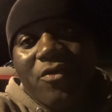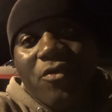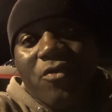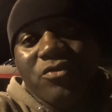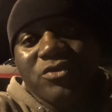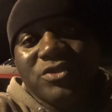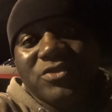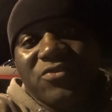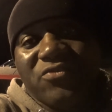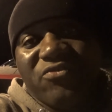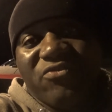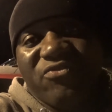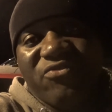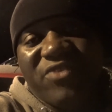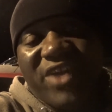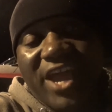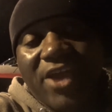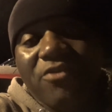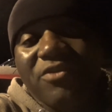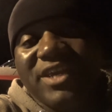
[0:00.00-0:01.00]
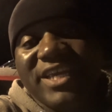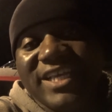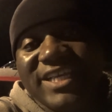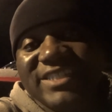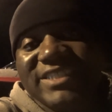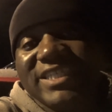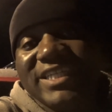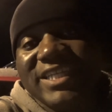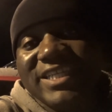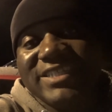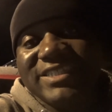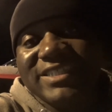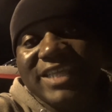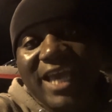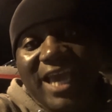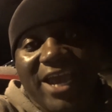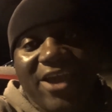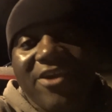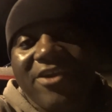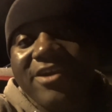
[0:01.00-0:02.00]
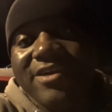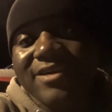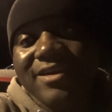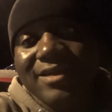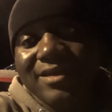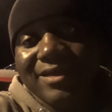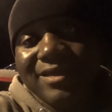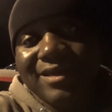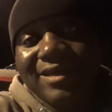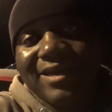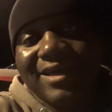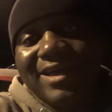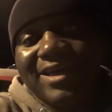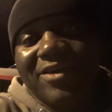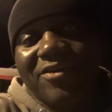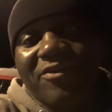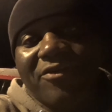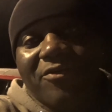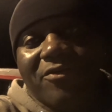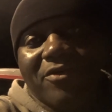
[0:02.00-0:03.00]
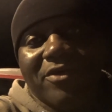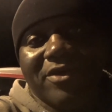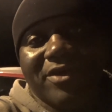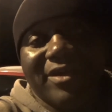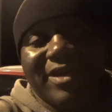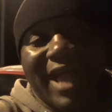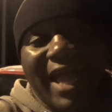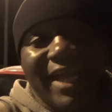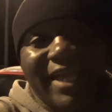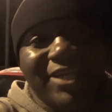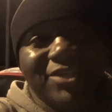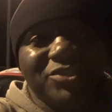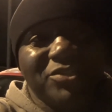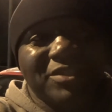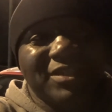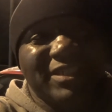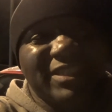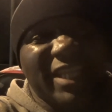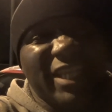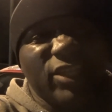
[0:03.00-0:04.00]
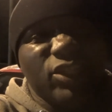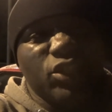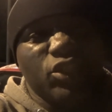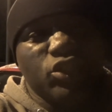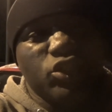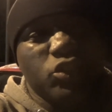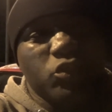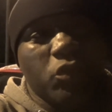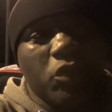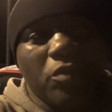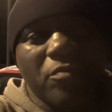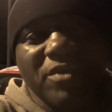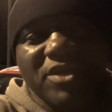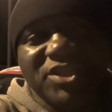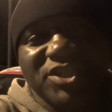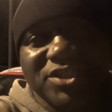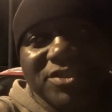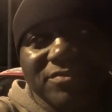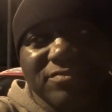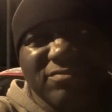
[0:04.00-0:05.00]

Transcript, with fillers: who's very easily scared, or I guess you could say squirmish,